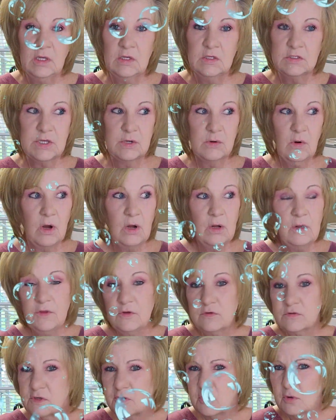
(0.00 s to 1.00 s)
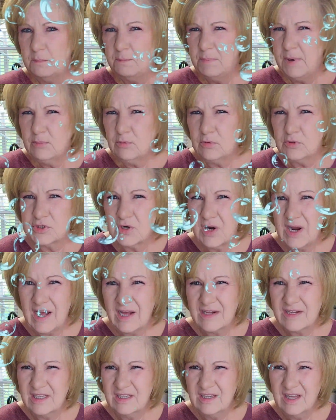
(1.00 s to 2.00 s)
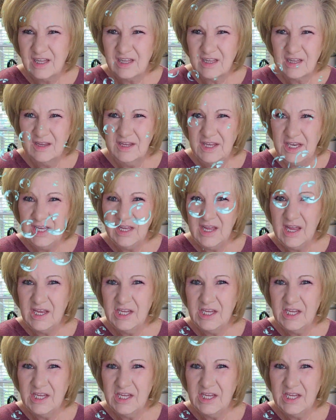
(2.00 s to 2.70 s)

So all those little bubbles are acting like cleaning